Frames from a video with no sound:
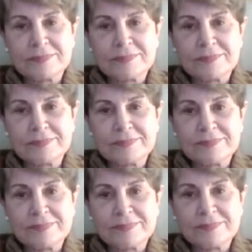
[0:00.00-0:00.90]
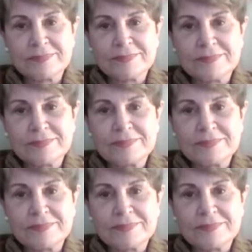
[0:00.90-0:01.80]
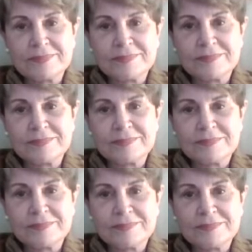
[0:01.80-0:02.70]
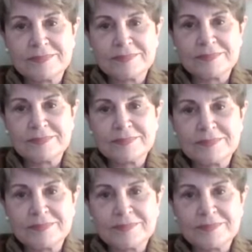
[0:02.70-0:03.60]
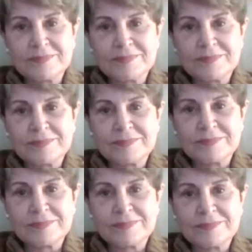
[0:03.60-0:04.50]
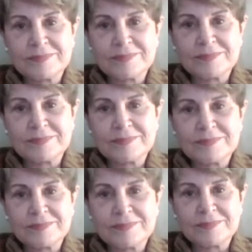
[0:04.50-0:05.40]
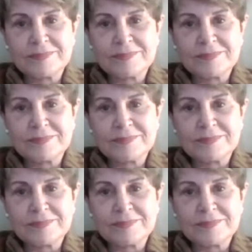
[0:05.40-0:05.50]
(silent)